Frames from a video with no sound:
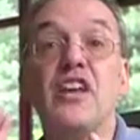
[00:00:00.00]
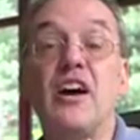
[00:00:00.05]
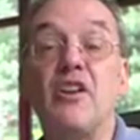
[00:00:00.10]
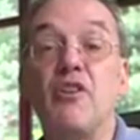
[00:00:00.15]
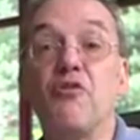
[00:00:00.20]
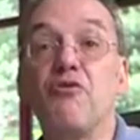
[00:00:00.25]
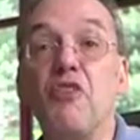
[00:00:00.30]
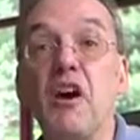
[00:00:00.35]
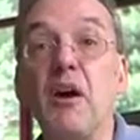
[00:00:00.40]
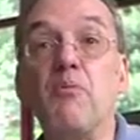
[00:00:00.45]

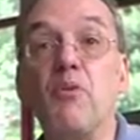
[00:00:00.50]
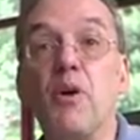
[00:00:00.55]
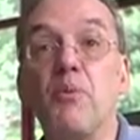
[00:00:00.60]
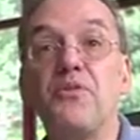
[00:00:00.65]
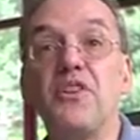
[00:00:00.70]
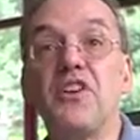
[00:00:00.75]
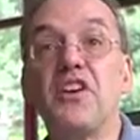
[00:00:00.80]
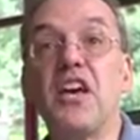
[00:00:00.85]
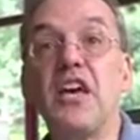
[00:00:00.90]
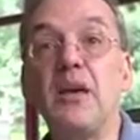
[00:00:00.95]
down a fibre
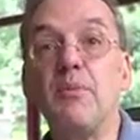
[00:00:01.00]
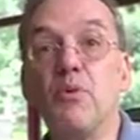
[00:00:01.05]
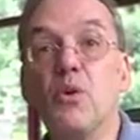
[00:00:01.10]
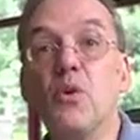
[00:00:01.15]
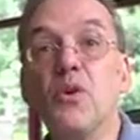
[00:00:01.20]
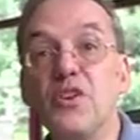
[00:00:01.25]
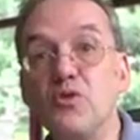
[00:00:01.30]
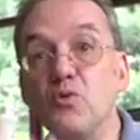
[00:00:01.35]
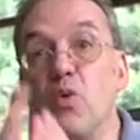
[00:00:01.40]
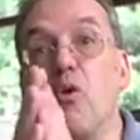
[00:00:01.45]
optic
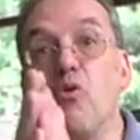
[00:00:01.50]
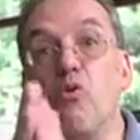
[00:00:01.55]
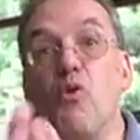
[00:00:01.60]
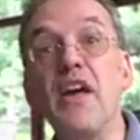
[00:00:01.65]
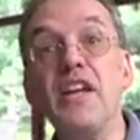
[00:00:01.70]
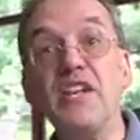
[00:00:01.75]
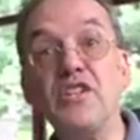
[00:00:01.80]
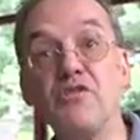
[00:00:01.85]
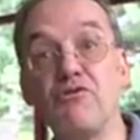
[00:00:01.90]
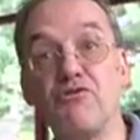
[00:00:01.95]
cable is what
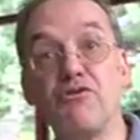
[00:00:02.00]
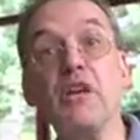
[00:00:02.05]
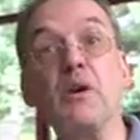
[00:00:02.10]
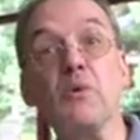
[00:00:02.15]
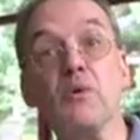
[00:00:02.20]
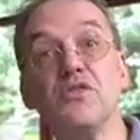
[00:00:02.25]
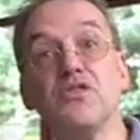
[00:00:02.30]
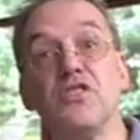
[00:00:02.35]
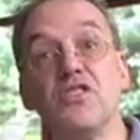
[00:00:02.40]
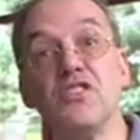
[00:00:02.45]
range of
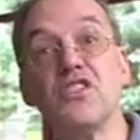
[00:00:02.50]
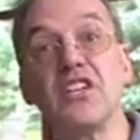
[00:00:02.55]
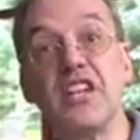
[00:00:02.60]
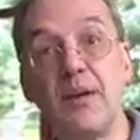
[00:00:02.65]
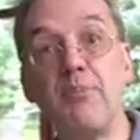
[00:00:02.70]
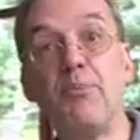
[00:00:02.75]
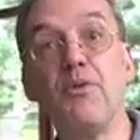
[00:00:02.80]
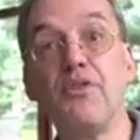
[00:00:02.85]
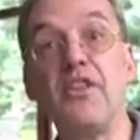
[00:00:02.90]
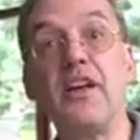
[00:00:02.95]
frequencies can
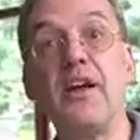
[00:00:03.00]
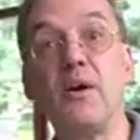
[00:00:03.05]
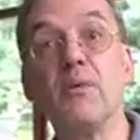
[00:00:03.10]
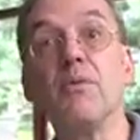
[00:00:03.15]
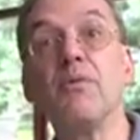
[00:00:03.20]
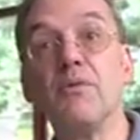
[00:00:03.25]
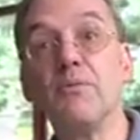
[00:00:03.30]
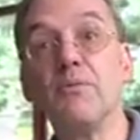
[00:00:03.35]
I put down.